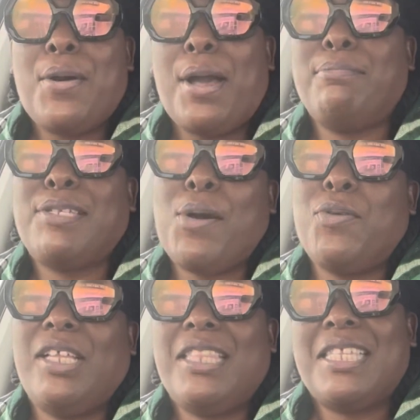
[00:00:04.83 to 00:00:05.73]
I'm
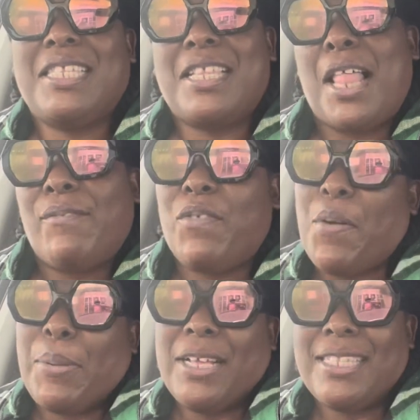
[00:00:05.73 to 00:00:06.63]
Tone and this is the Life of a
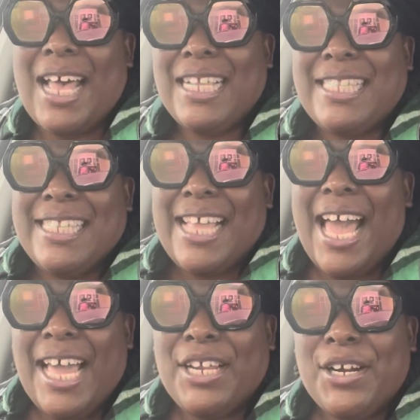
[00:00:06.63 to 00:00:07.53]
Plus Size
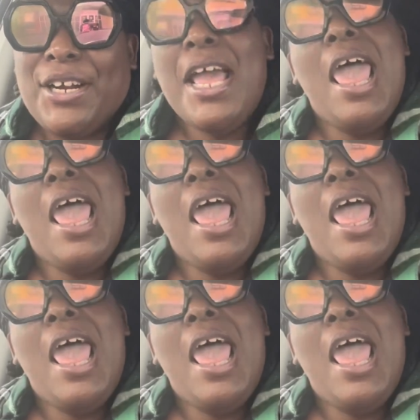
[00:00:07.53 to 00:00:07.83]
Designer.